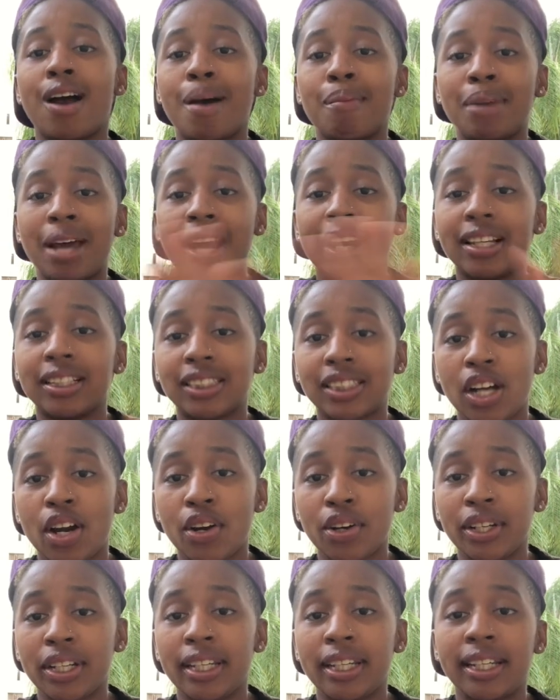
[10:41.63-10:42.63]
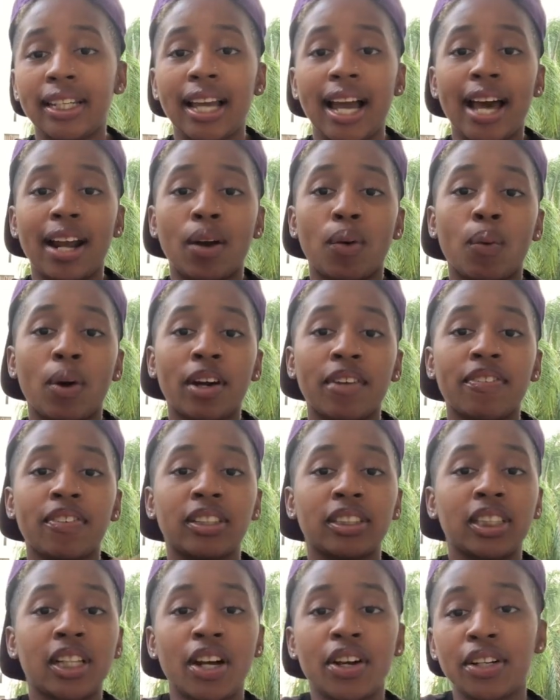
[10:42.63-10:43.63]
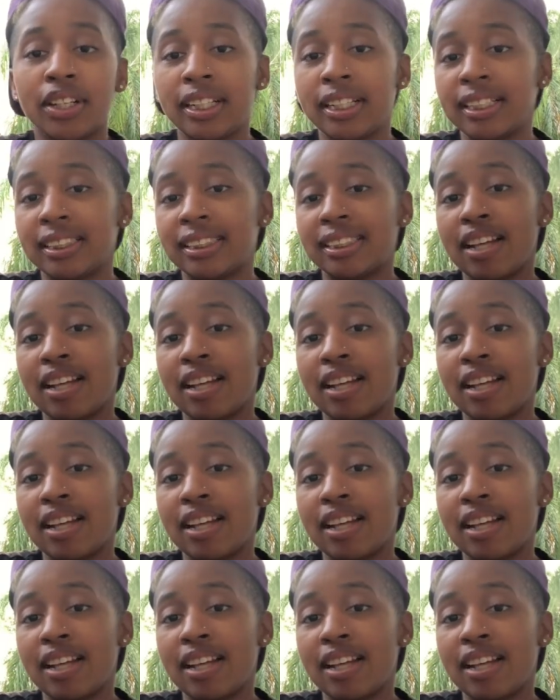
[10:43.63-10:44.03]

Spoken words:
I'm not an attorney. I don't work for attorneys.